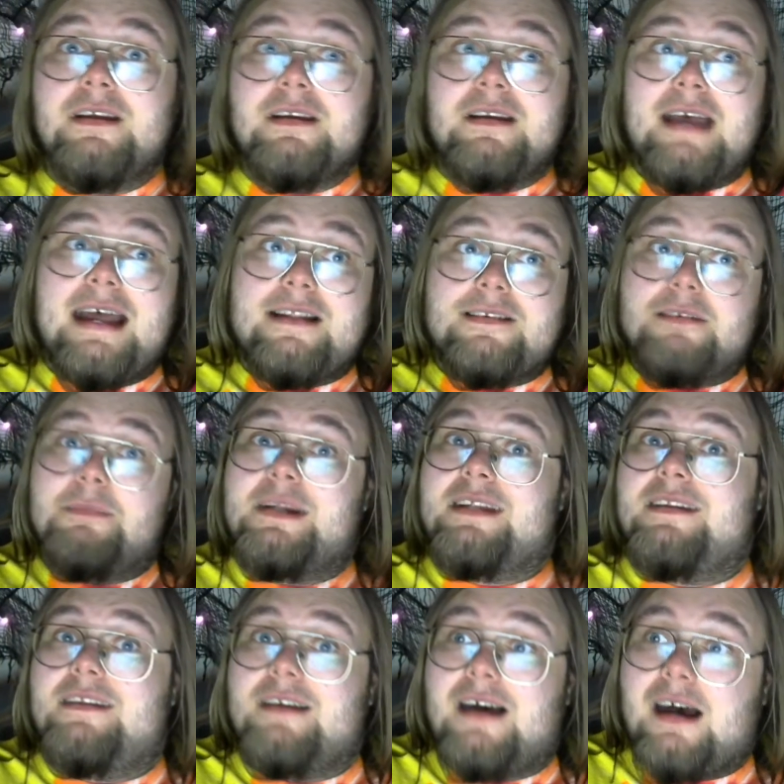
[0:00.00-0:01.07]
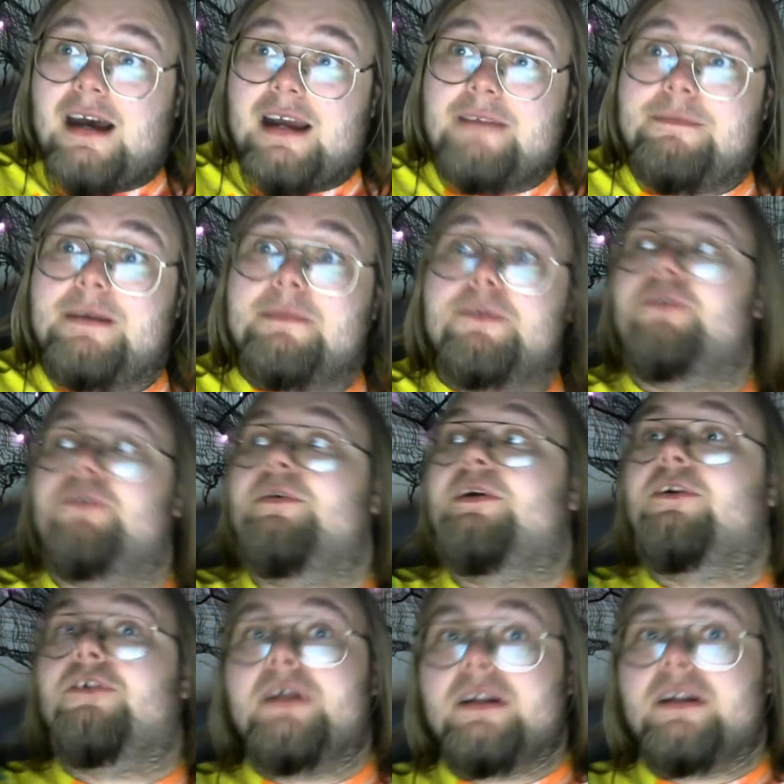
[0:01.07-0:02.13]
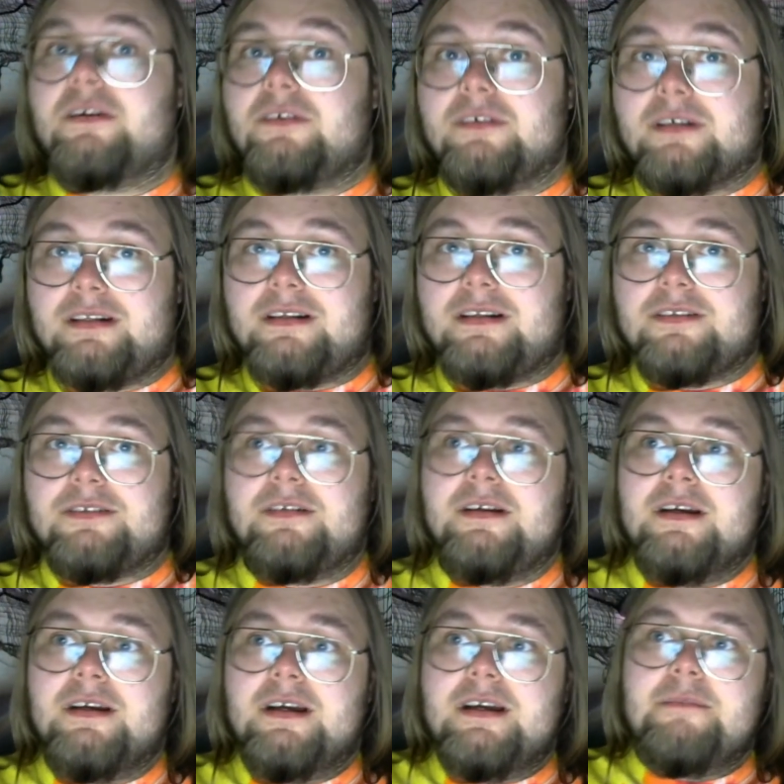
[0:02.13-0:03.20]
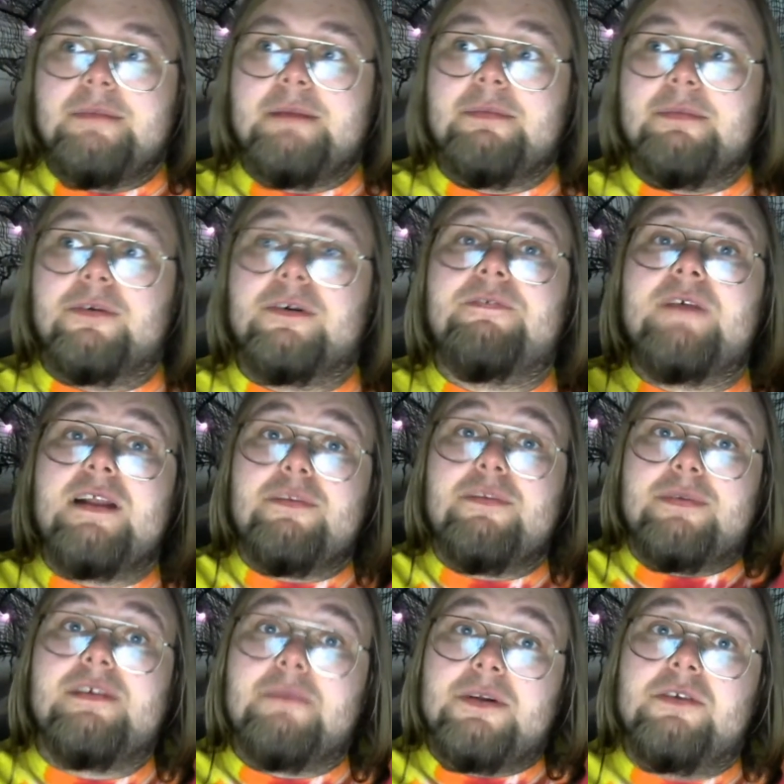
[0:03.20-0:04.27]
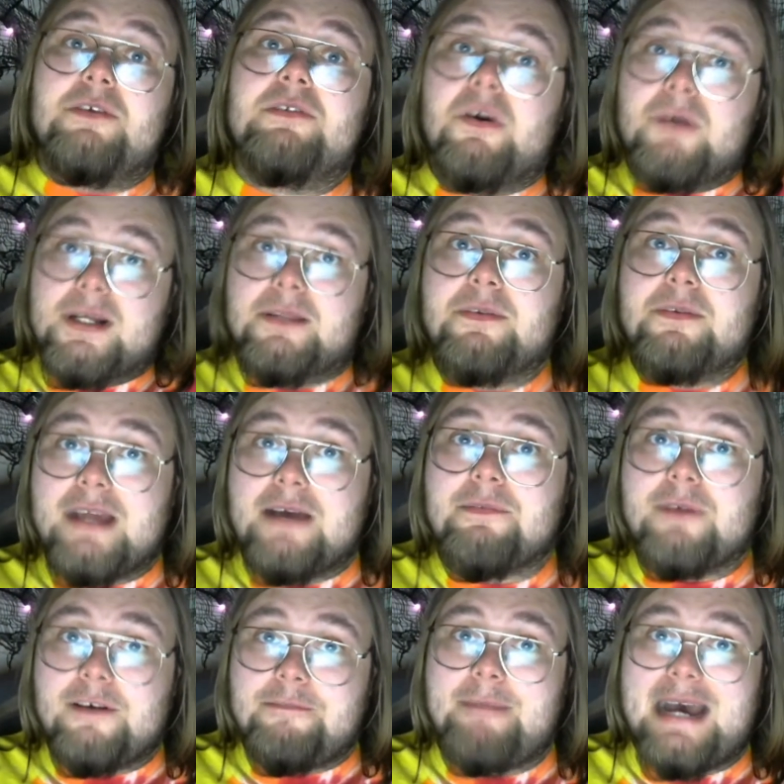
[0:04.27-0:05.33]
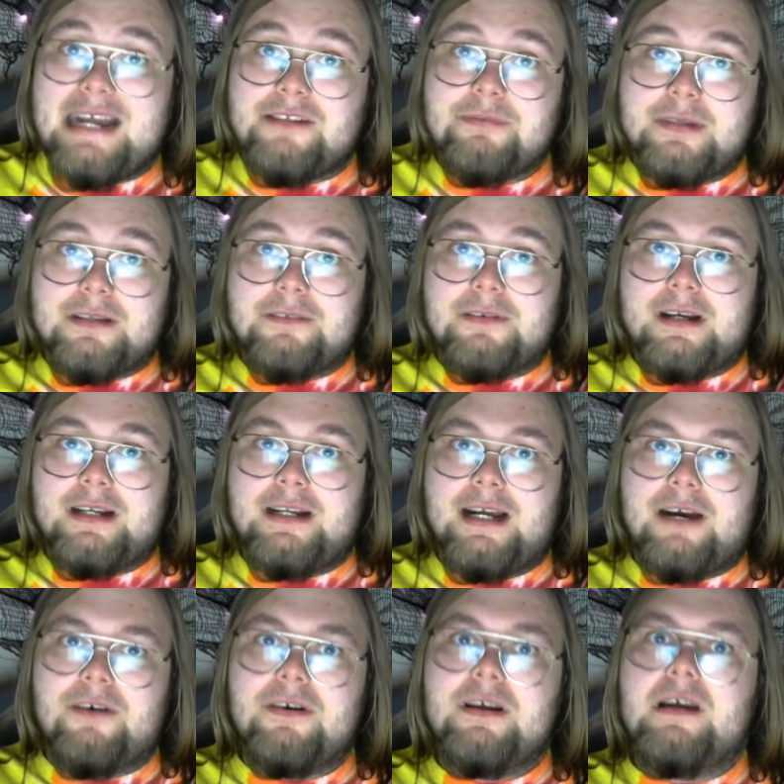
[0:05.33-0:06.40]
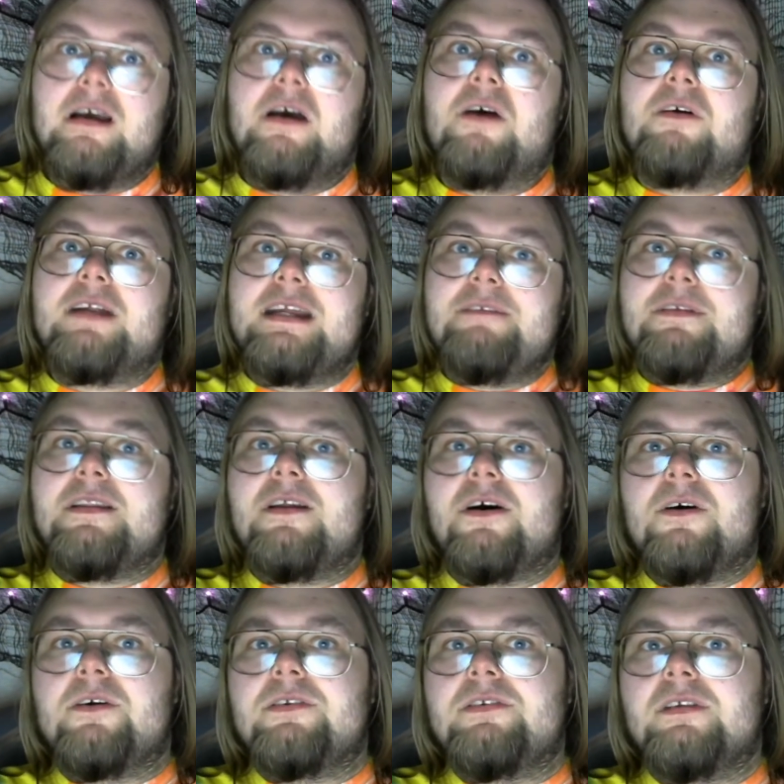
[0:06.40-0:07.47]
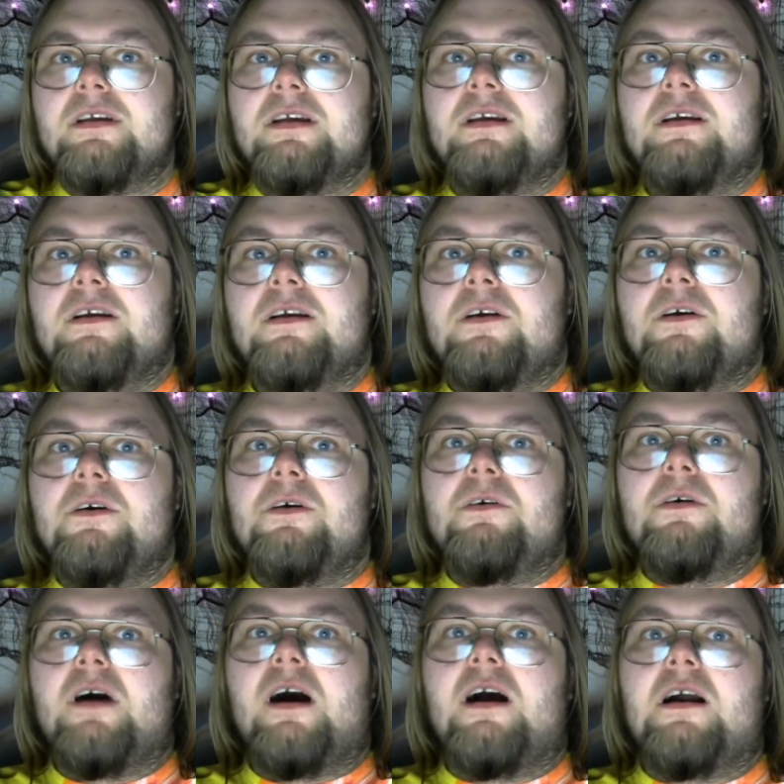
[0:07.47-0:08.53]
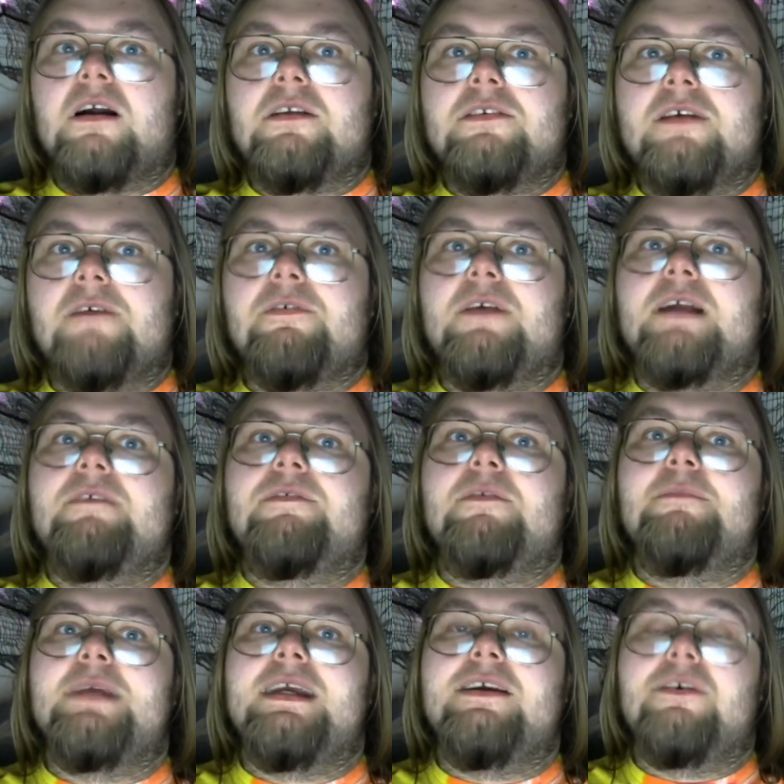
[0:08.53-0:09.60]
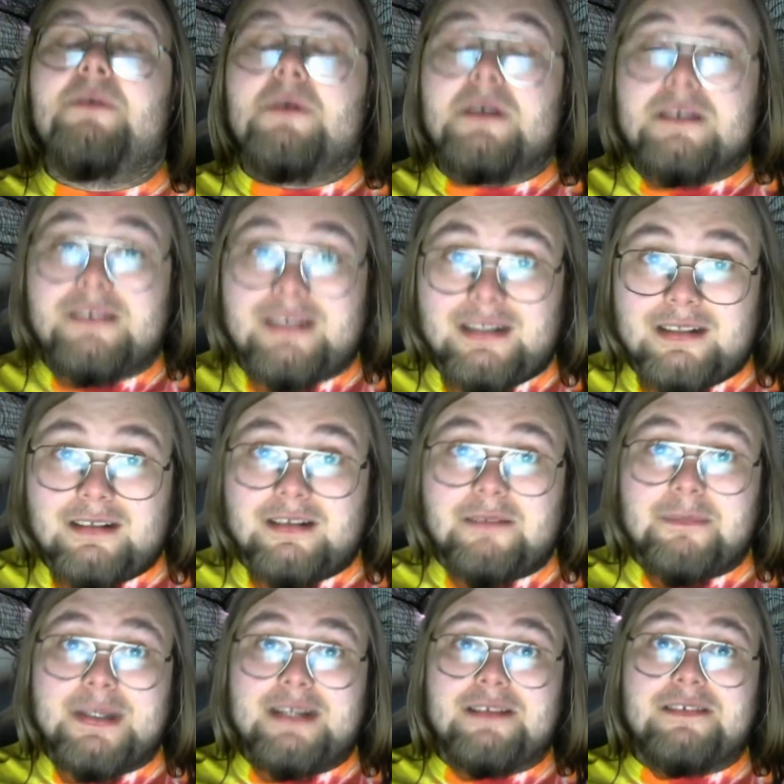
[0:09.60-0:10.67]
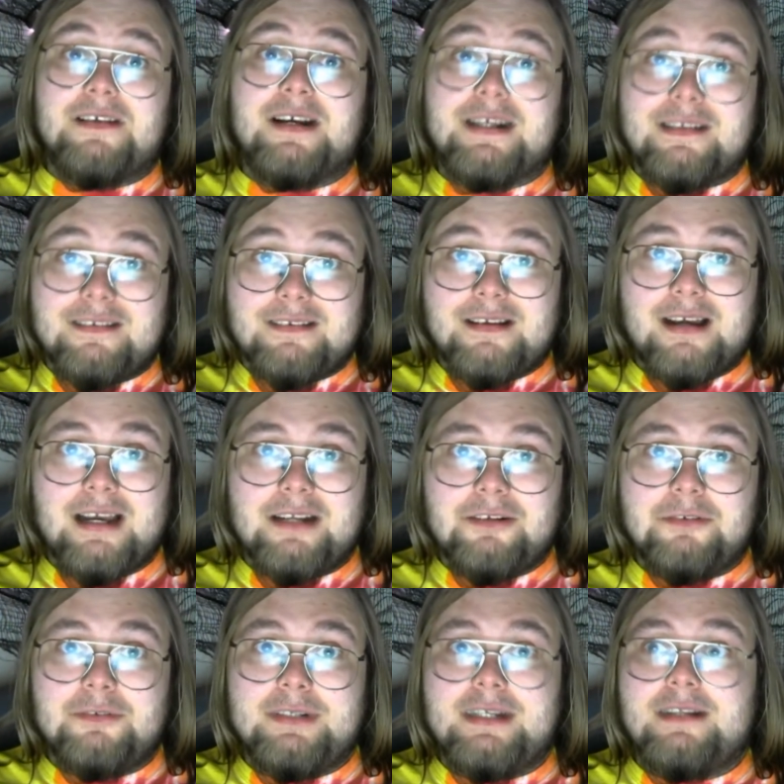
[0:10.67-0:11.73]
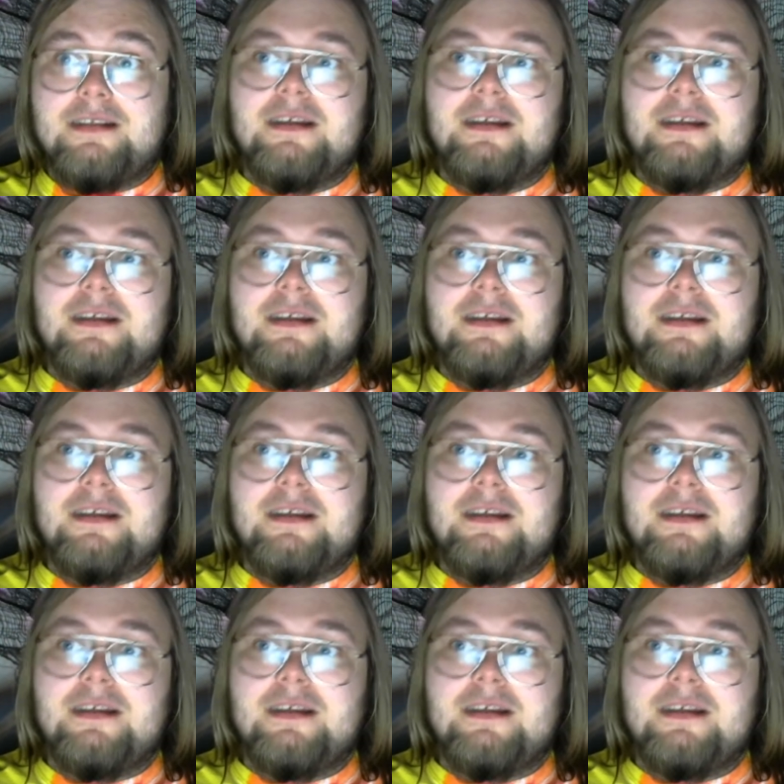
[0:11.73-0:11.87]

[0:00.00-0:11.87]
had somebody die, people who are in critical condition, people who are friends with someone who's going through that rough patch with it right now, or even those who are suffering from being quarantined and being stuck inside, who need